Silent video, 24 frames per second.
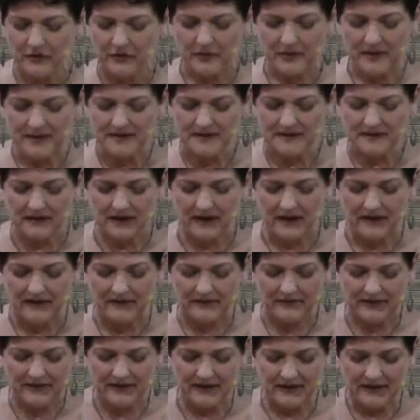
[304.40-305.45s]
your best life,
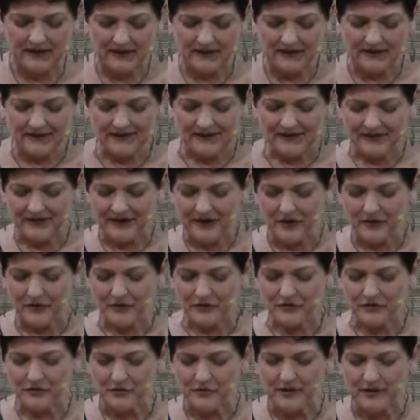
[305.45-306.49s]
living out
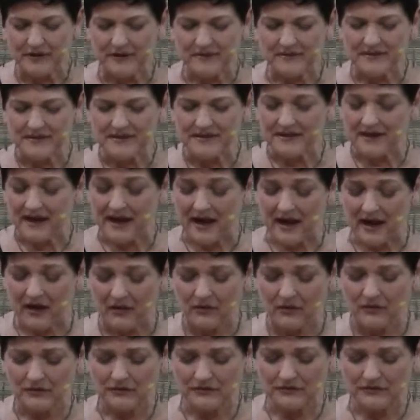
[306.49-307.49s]
your dreams now.